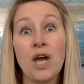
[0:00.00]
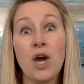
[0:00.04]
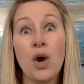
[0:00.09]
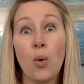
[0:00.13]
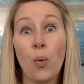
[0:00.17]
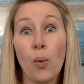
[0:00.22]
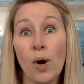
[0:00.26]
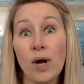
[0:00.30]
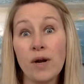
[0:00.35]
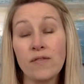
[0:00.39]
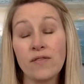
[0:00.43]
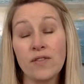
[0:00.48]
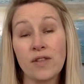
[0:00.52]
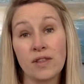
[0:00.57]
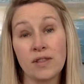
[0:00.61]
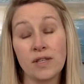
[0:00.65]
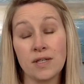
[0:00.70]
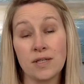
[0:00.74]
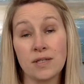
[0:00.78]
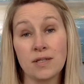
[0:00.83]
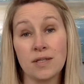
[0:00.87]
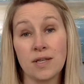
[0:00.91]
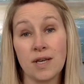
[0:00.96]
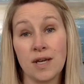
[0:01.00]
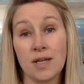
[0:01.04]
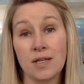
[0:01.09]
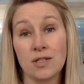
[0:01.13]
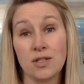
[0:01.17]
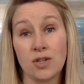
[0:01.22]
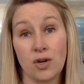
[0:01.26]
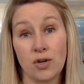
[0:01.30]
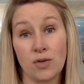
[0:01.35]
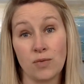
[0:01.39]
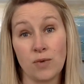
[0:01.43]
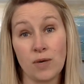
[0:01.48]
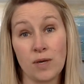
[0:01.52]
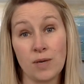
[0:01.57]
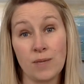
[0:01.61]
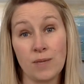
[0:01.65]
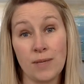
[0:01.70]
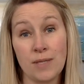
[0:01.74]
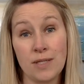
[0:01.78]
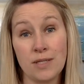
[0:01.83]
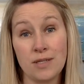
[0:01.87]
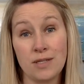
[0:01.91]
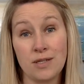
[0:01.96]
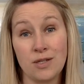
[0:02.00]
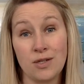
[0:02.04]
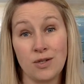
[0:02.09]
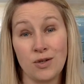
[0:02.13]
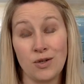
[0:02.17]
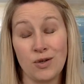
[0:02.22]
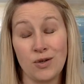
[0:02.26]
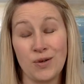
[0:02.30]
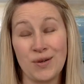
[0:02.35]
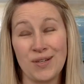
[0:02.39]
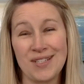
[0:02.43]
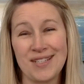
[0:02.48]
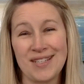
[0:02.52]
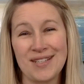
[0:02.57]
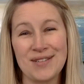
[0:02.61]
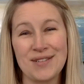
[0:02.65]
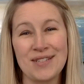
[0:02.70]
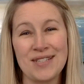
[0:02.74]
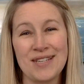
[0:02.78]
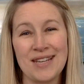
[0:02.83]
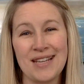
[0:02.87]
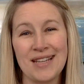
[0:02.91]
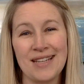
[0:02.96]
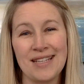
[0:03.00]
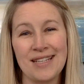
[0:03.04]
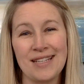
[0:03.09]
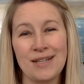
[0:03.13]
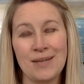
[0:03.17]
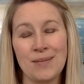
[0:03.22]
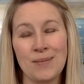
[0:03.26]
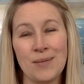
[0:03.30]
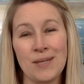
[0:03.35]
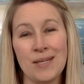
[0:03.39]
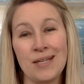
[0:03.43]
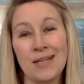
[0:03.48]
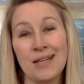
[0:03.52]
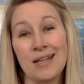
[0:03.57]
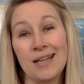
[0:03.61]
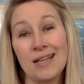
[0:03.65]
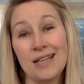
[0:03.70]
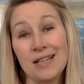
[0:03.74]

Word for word: One of the things that Dawn recommends to you is that you stay lean and mean